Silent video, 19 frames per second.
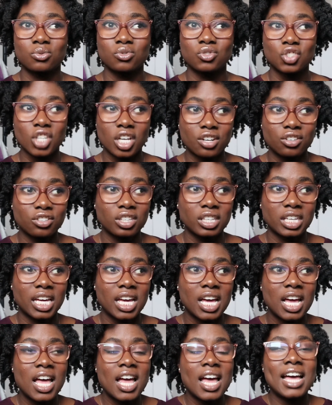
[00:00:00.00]
generally
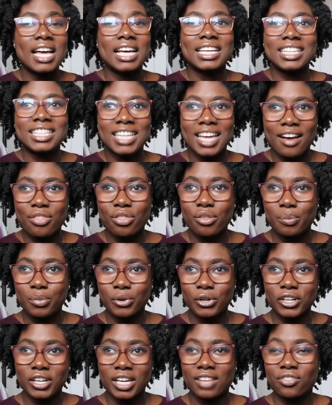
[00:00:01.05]
get the
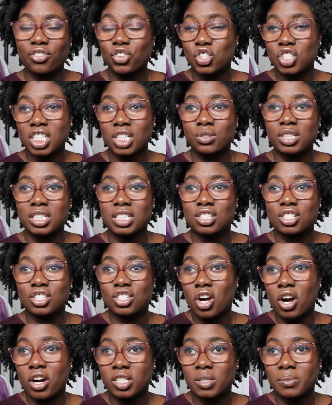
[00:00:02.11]
book and the series
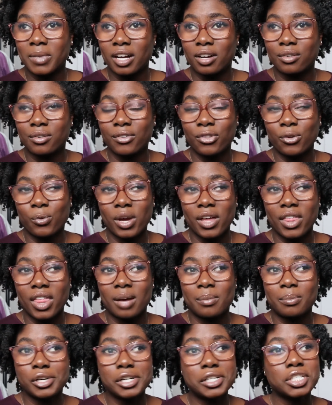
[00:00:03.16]
talked about in the way
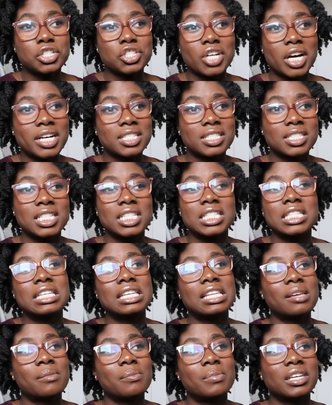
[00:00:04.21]
that Percy Jackson and the
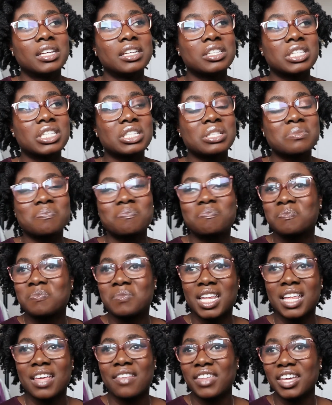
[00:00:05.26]
Olympians,
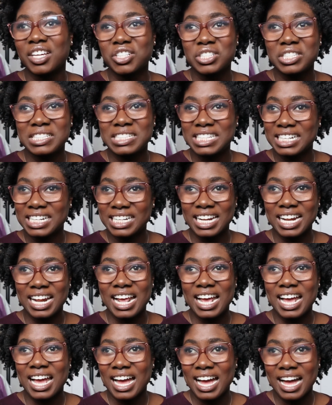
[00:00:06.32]
they just didn't
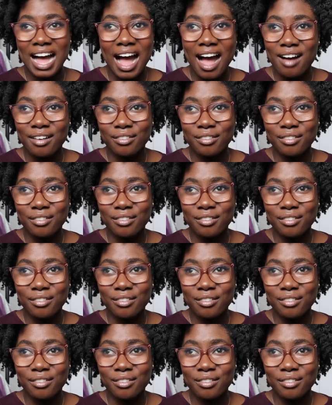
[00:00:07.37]
have.